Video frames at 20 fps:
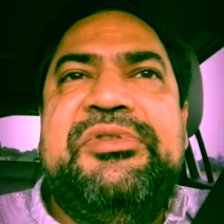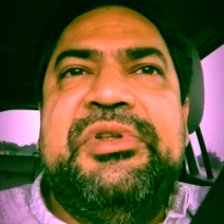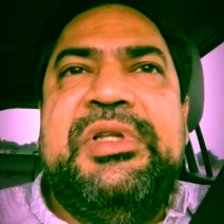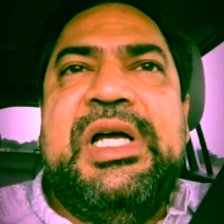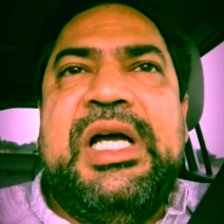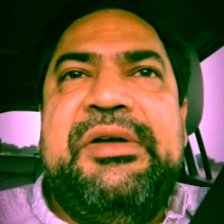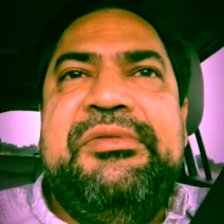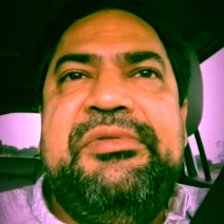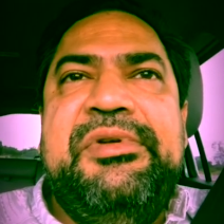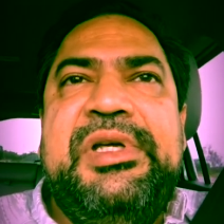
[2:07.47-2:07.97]
with
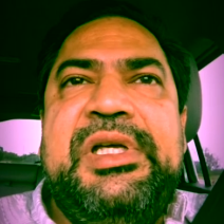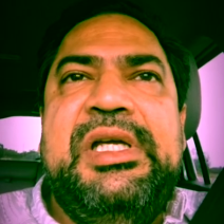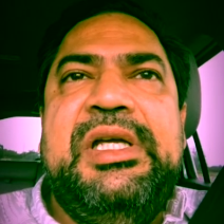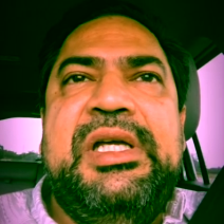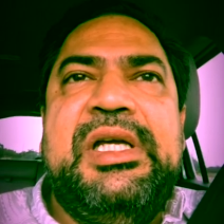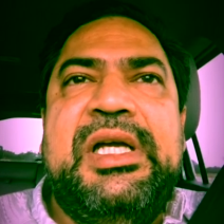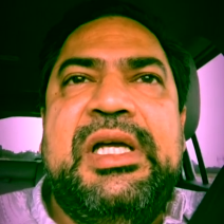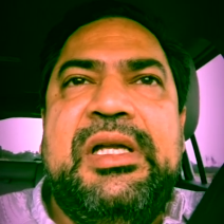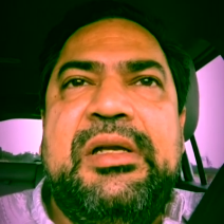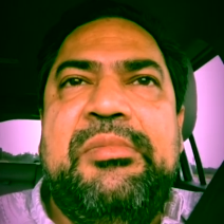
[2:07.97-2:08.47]

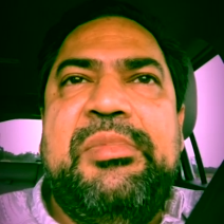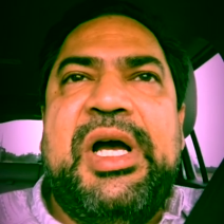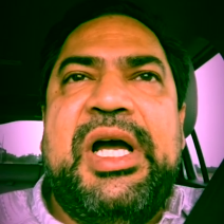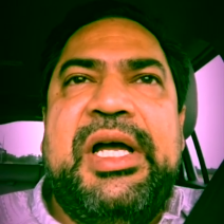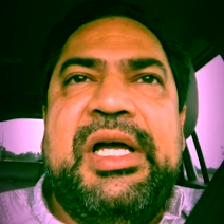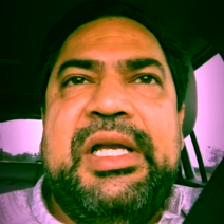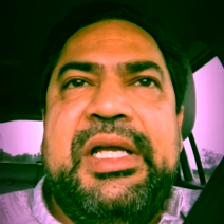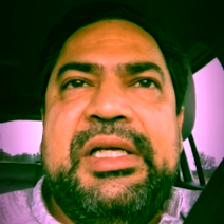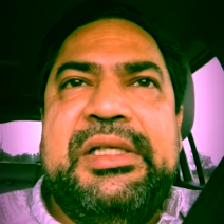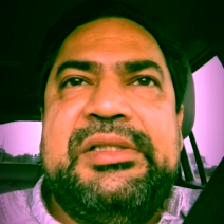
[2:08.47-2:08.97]
IV
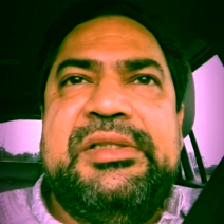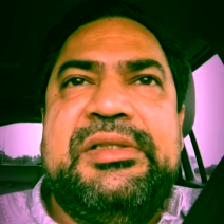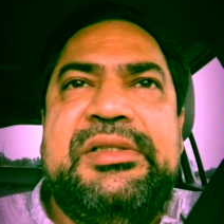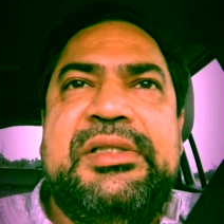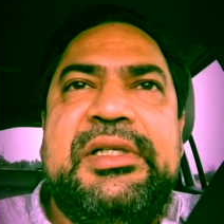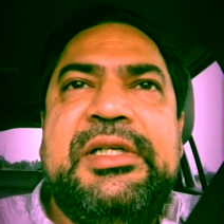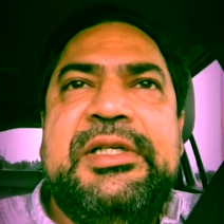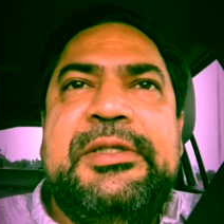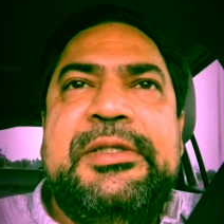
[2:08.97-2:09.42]
antibiotics.